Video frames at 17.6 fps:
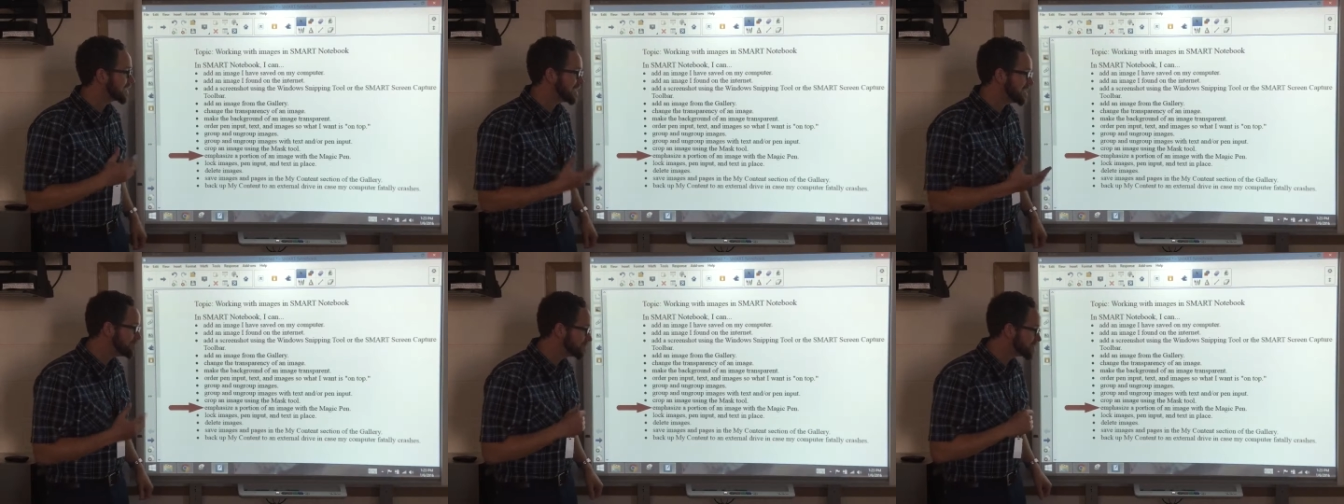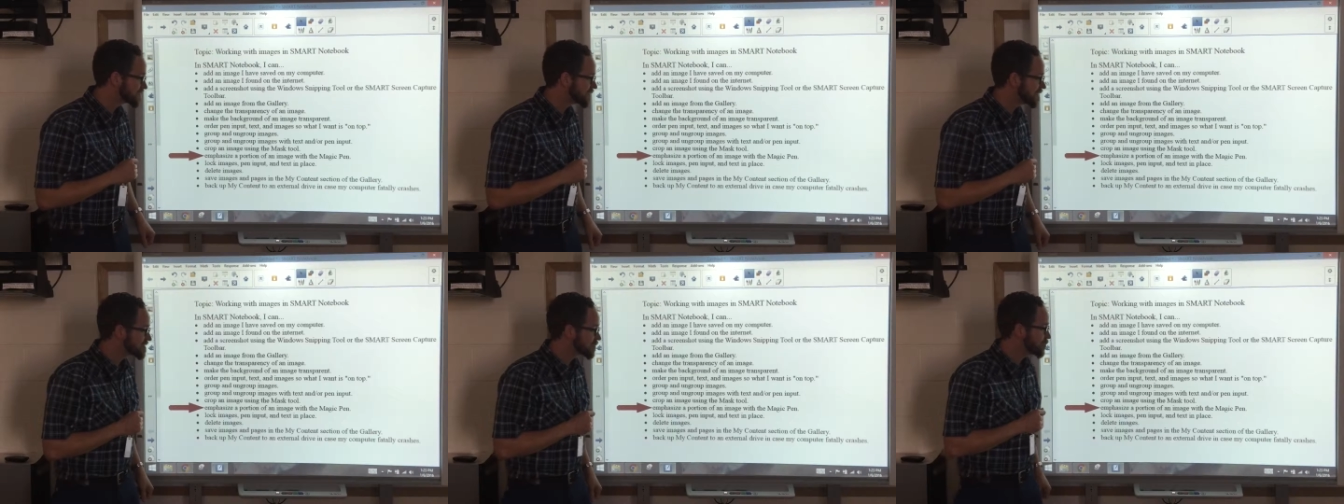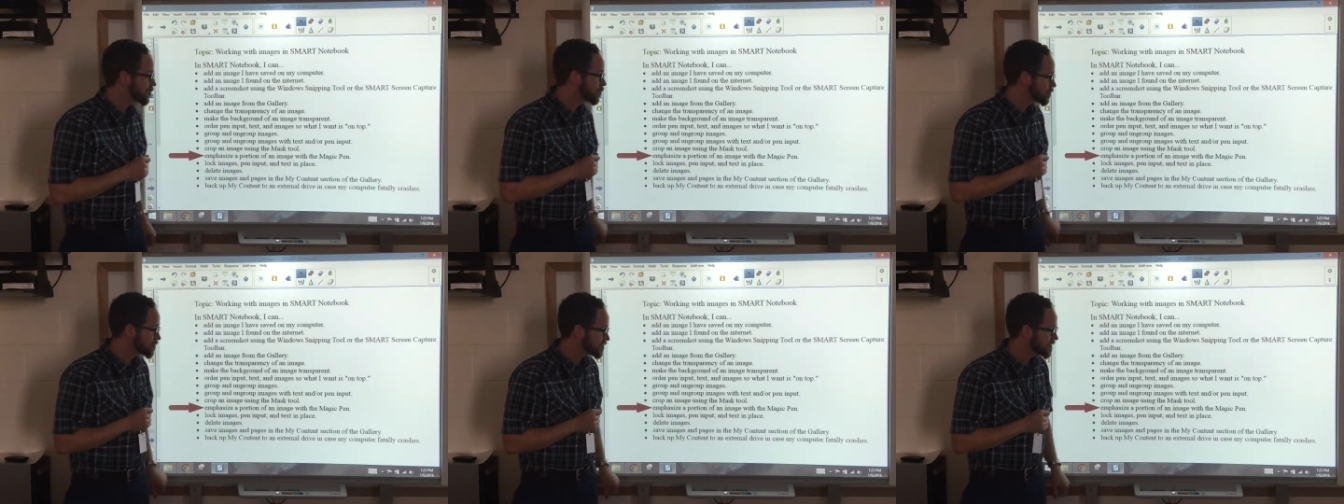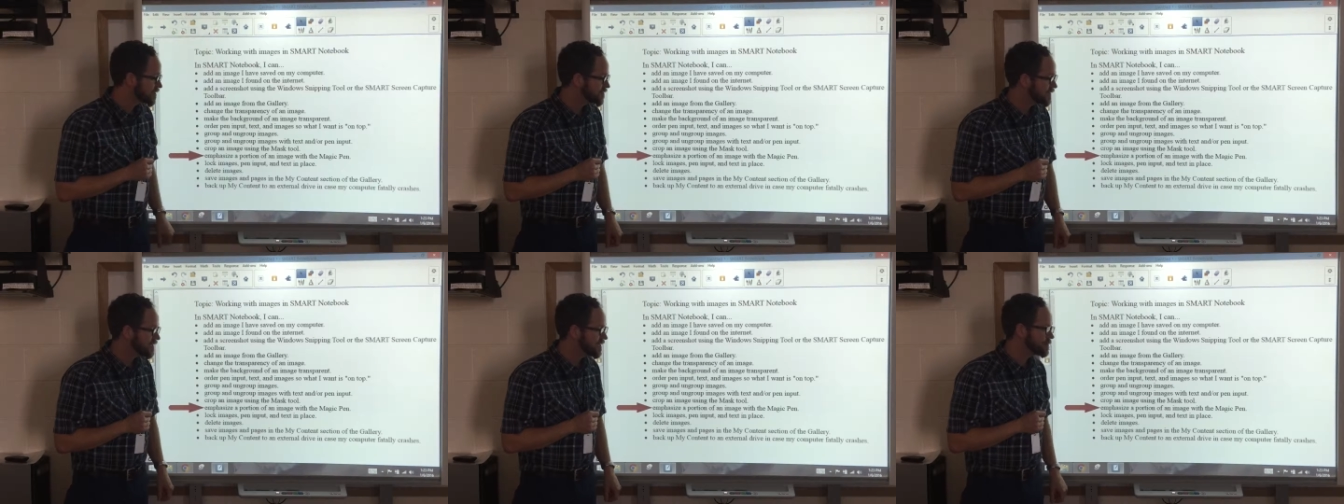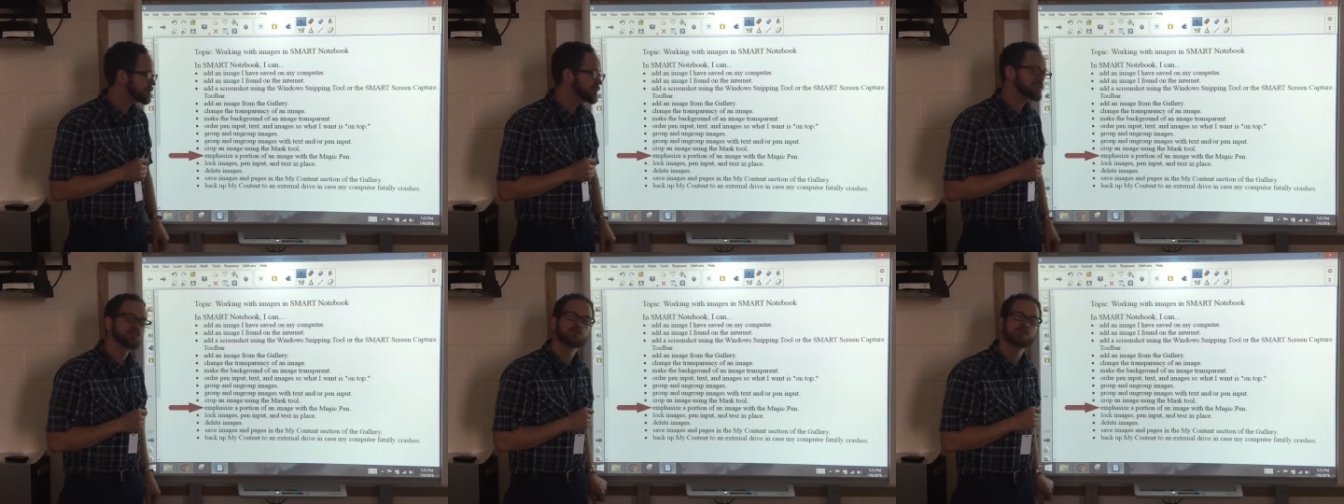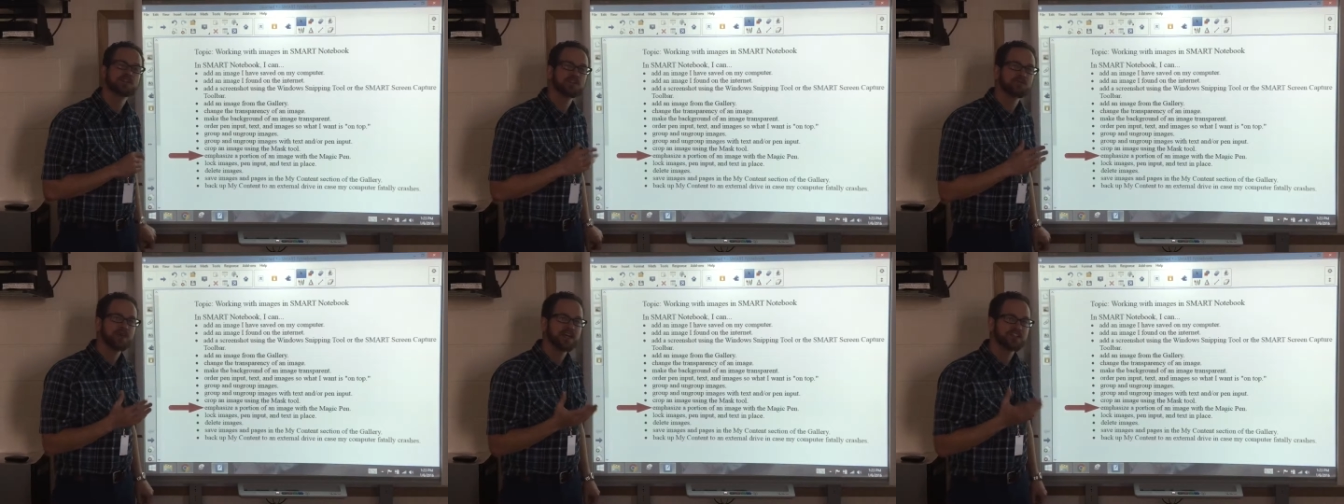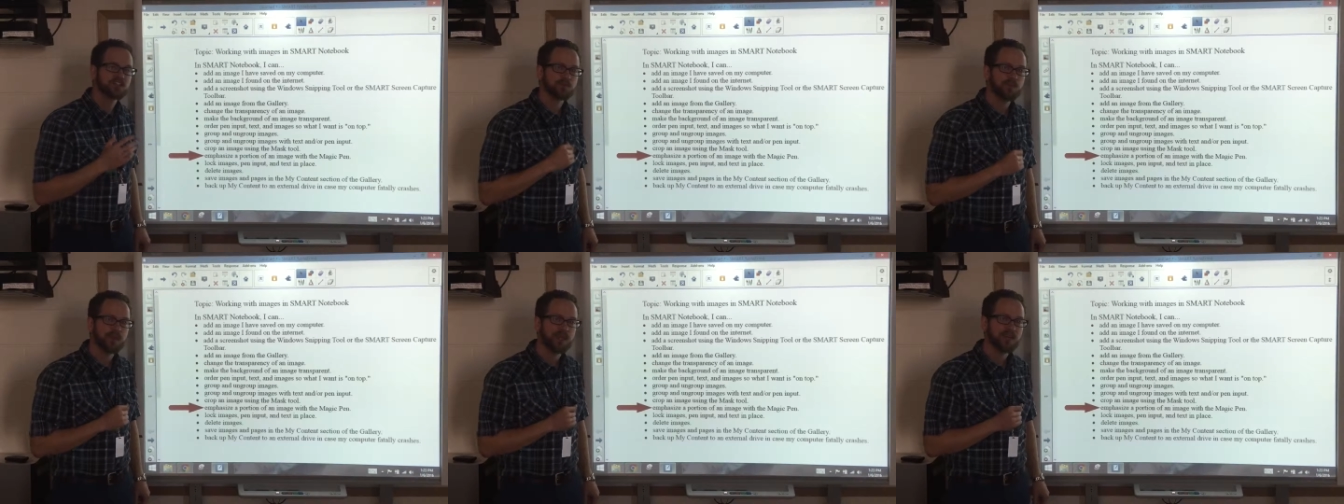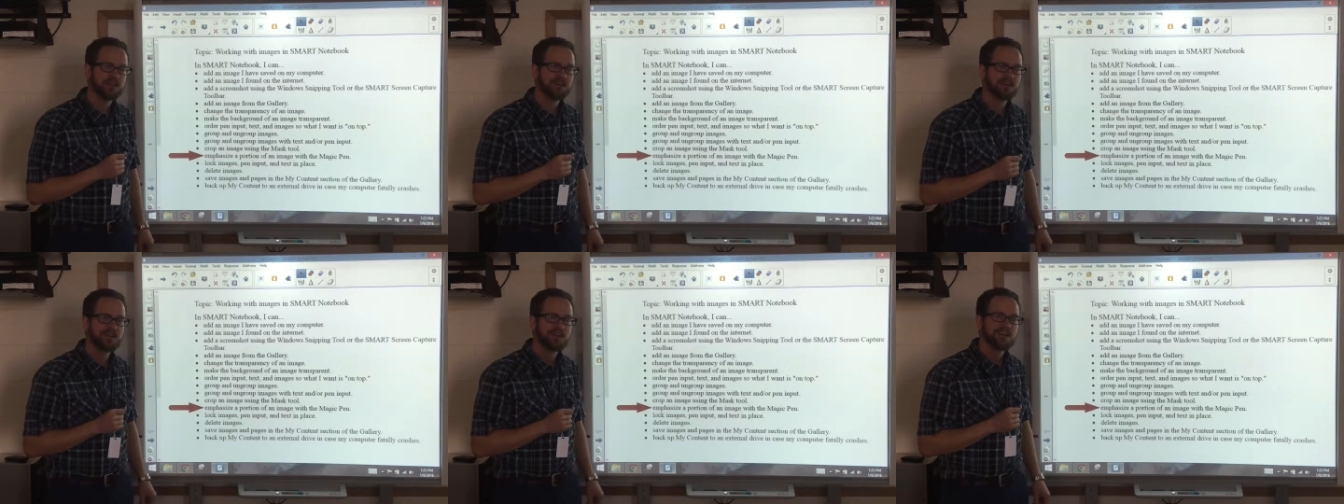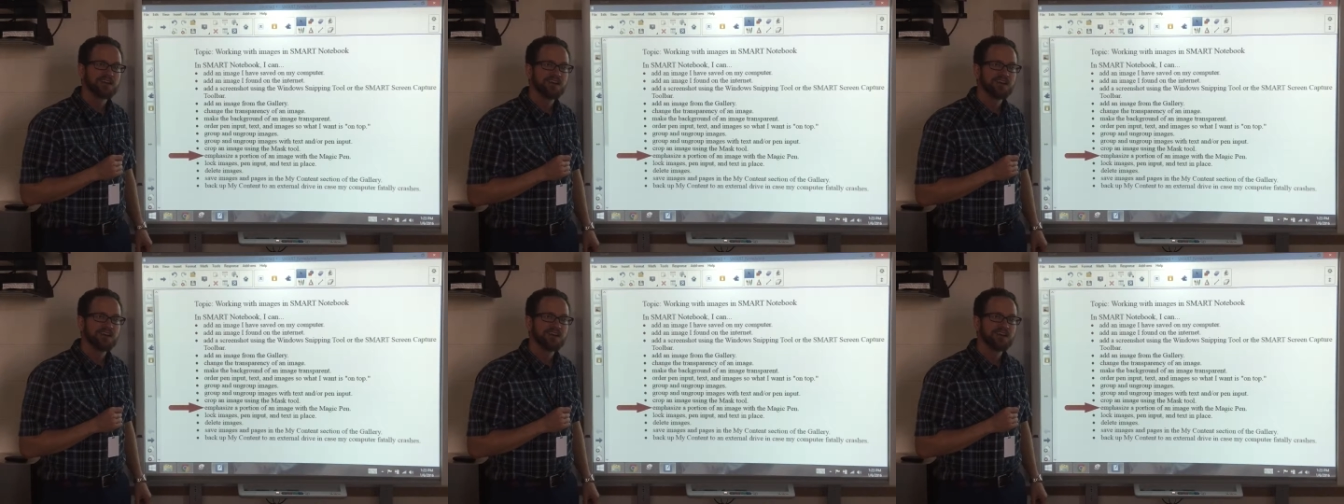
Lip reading: can emphasize a portion of an image with the magic pen.